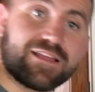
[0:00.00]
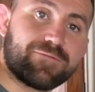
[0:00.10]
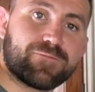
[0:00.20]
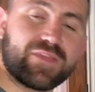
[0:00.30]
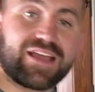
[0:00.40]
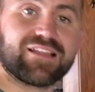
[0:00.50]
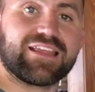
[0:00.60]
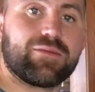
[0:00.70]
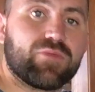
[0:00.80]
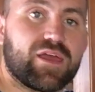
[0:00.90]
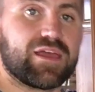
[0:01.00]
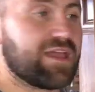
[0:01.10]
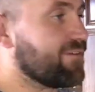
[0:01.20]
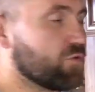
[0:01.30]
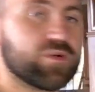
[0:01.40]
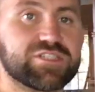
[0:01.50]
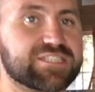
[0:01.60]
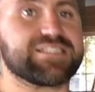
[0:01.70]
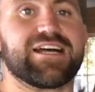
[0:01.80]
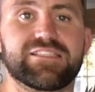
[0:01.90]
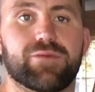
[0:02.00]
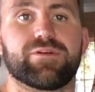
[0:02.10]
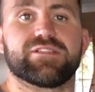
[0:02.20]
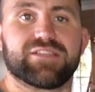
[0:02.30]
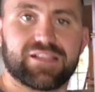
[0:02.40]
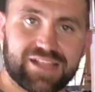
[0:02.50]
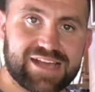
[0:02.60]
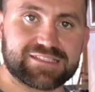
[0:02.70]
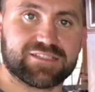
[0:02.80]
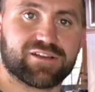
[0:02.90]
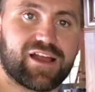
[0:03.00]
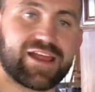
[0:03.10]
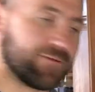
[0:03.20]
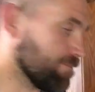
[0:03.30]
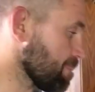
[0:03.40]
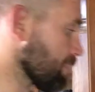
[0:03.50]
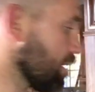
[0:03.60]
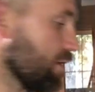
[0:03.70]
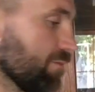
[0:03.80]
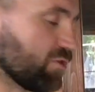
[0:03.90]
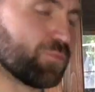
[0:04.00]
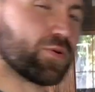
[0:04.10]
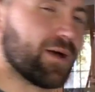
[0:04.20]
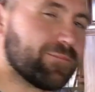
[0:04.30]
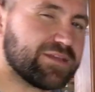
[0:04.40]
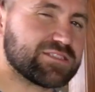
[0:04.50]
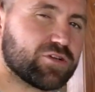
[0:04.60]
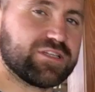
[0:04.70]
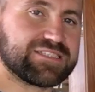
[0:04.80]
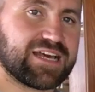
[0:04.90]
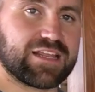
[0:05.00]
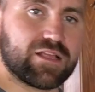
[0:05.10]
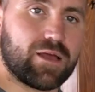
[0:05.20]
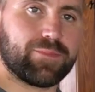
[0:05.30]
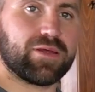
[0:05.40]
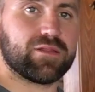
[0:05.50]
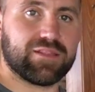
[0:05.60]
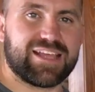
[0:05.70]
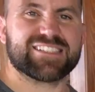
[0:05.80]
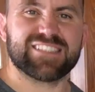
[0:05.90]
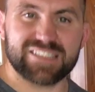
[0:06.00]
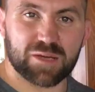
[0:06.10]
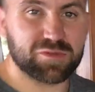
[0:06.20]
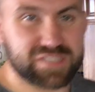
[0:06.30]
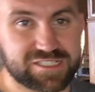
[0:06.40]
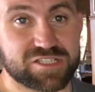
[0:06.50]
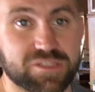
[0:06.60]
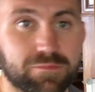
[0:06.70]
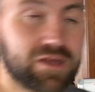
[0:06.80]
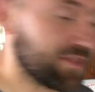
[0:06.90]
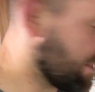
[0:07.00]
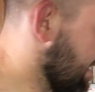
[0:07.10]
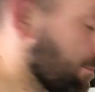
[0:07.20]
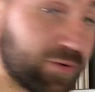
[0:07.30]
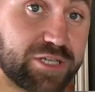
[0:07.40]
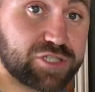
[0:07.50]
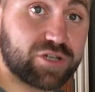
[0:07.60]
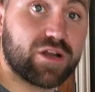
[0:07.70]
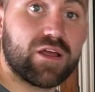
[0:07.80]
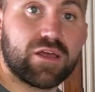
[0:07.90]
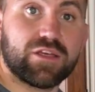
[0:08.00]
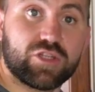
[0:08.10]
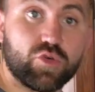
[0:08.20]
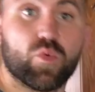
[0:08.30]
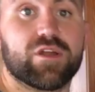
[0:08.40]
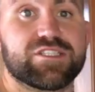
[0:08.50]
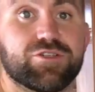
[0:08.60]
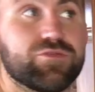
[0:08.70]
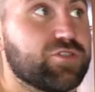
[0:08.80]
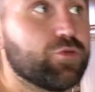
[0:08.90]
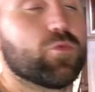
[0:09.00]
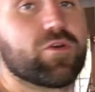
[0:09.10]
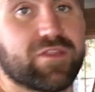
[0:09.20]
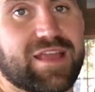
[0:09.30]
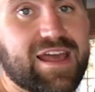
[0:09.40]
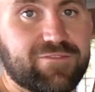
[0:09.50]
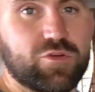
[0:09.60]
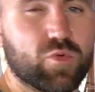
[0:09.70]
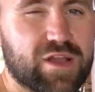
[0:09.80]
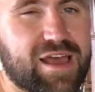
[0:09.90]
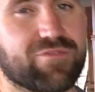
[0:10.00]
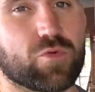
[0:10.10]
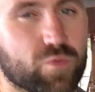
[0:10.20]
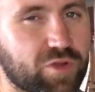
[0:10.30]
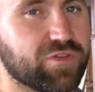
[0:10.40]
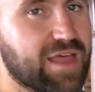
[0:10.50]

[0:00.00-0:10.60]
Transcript: and they claim that everyone just signs up because of the classes, all right? But the problem is they're only signing up less than double digits a month, and I'm pretty sure you want to do more than that if you want to have the real